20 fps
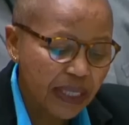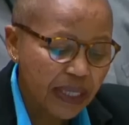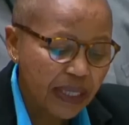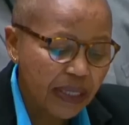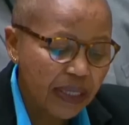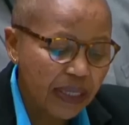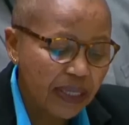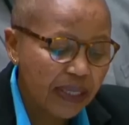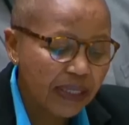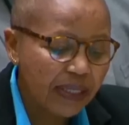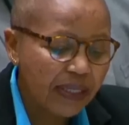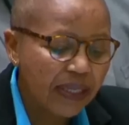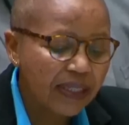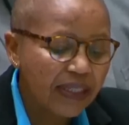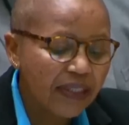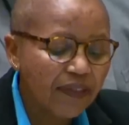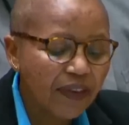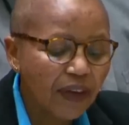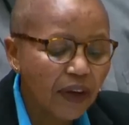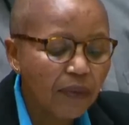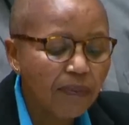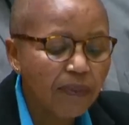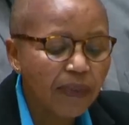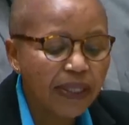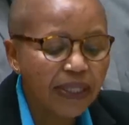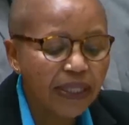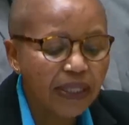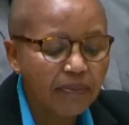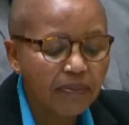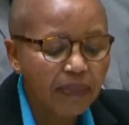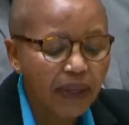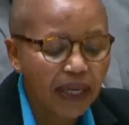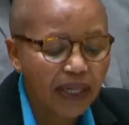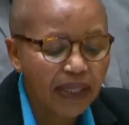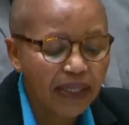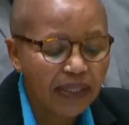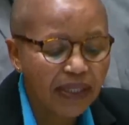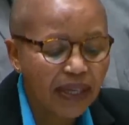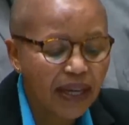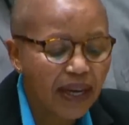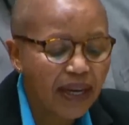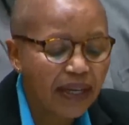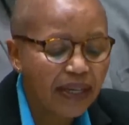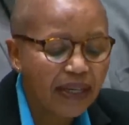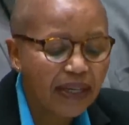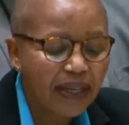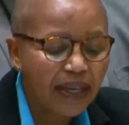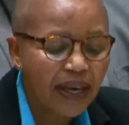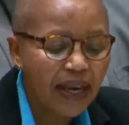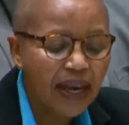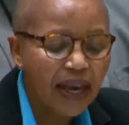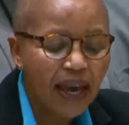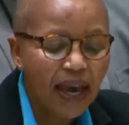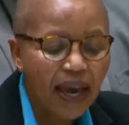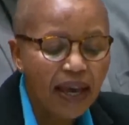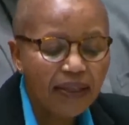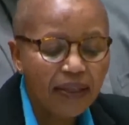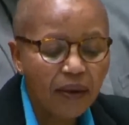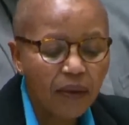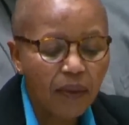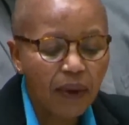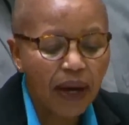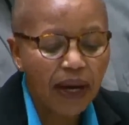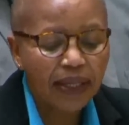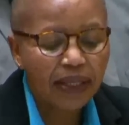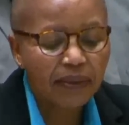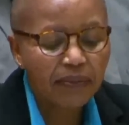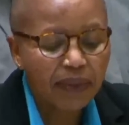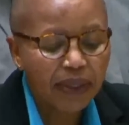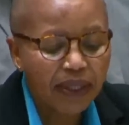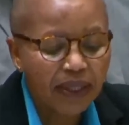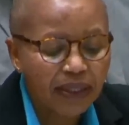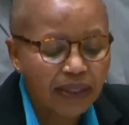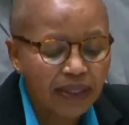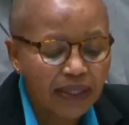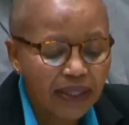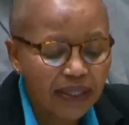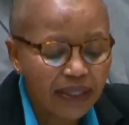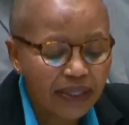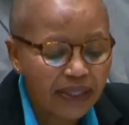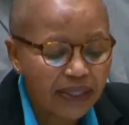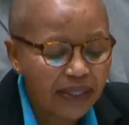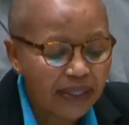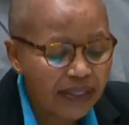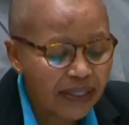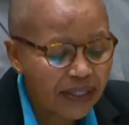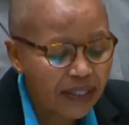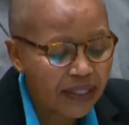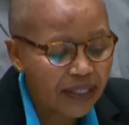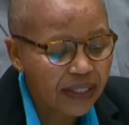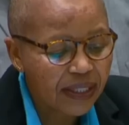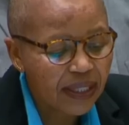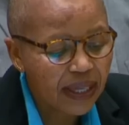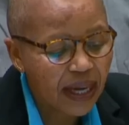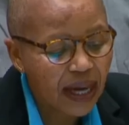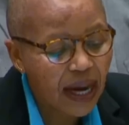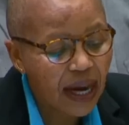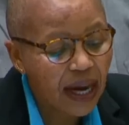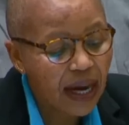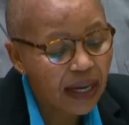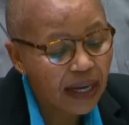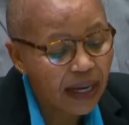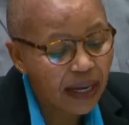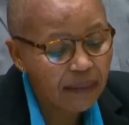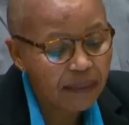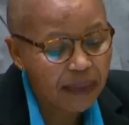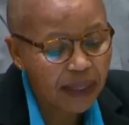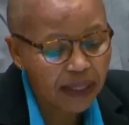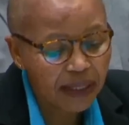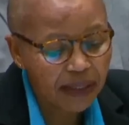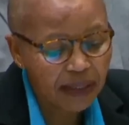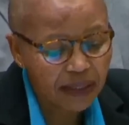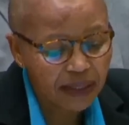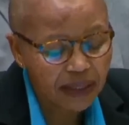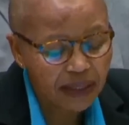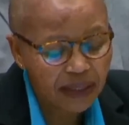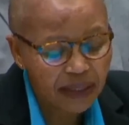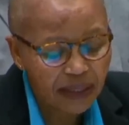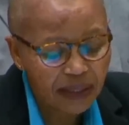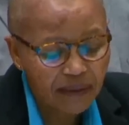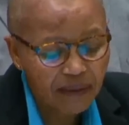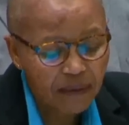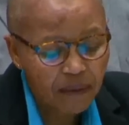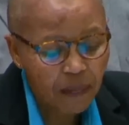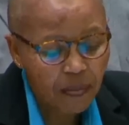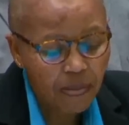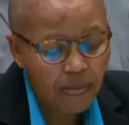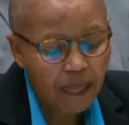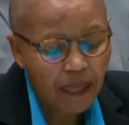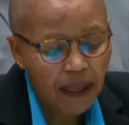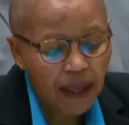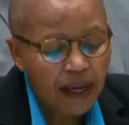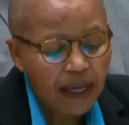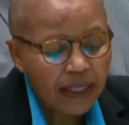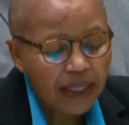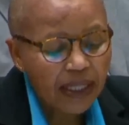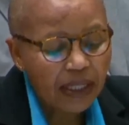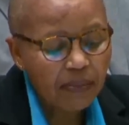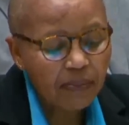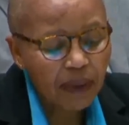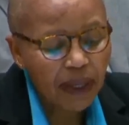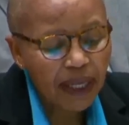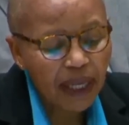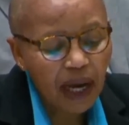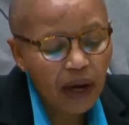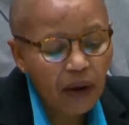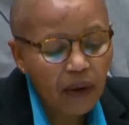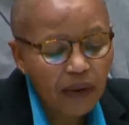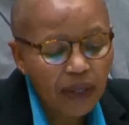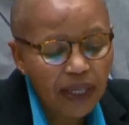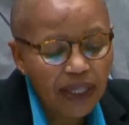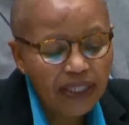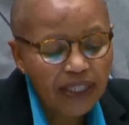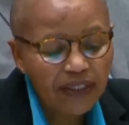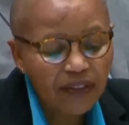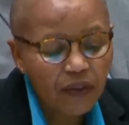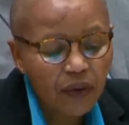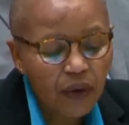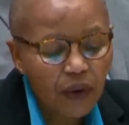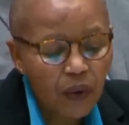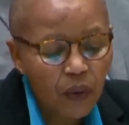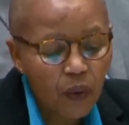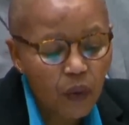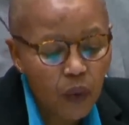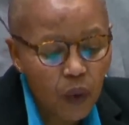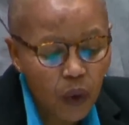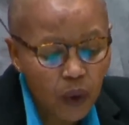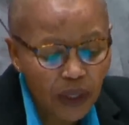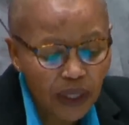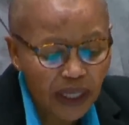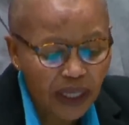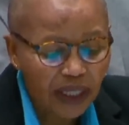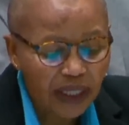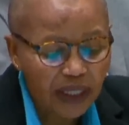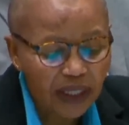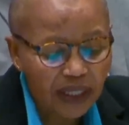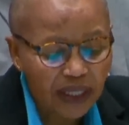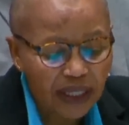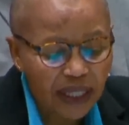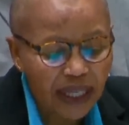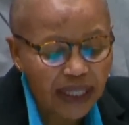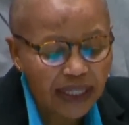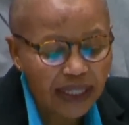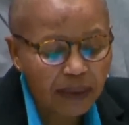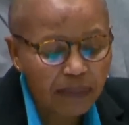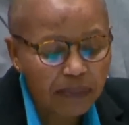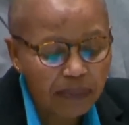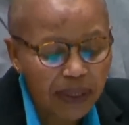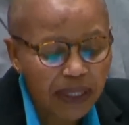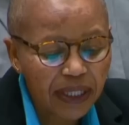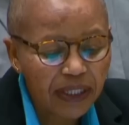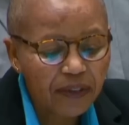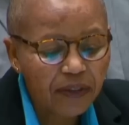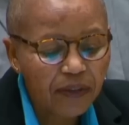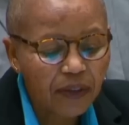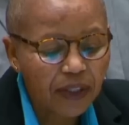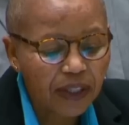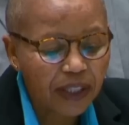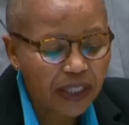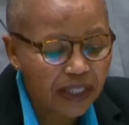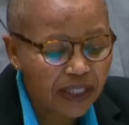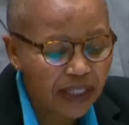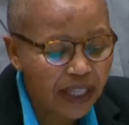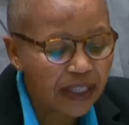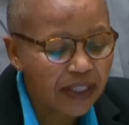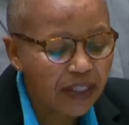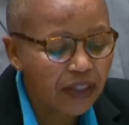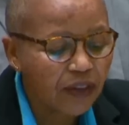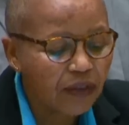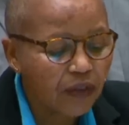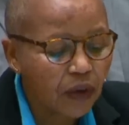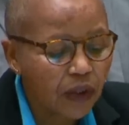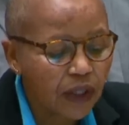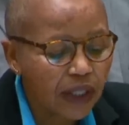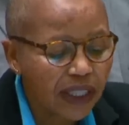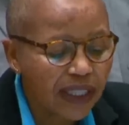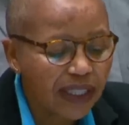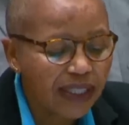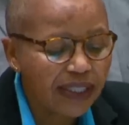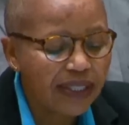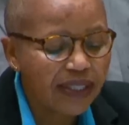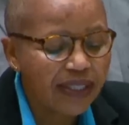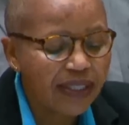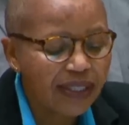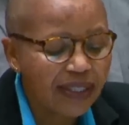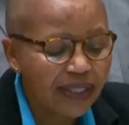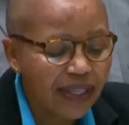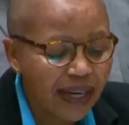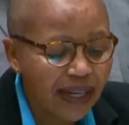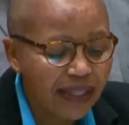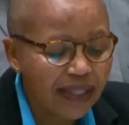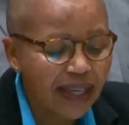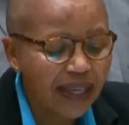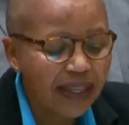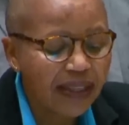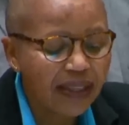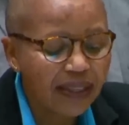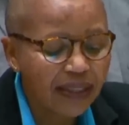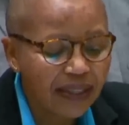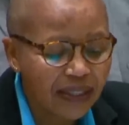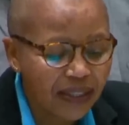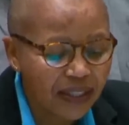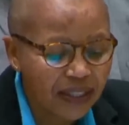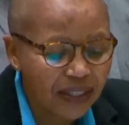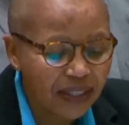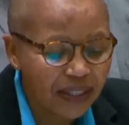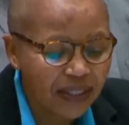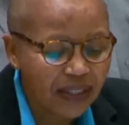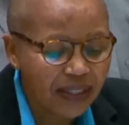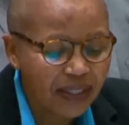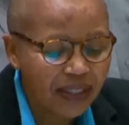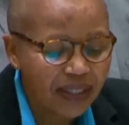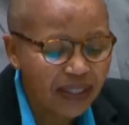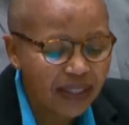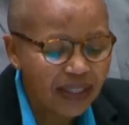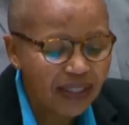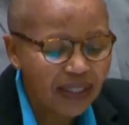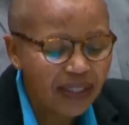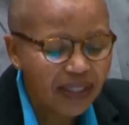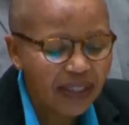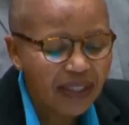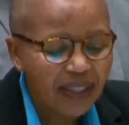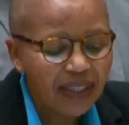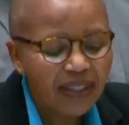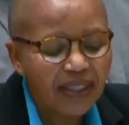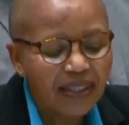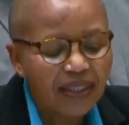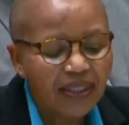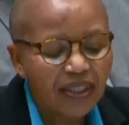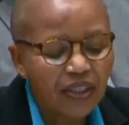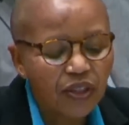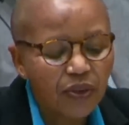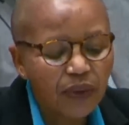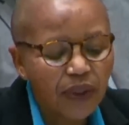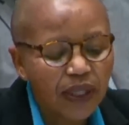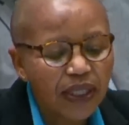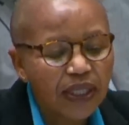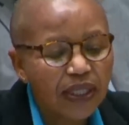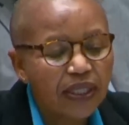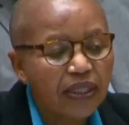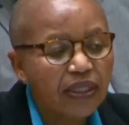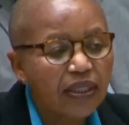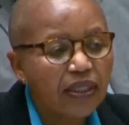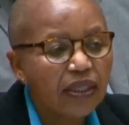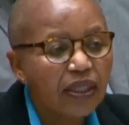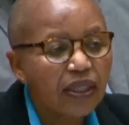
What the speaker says: The recent developments in Palestine and the wider Middle East region are alarming. Despite our collective warning and appeal for cessation of hostilities in Gaza and the region, the situation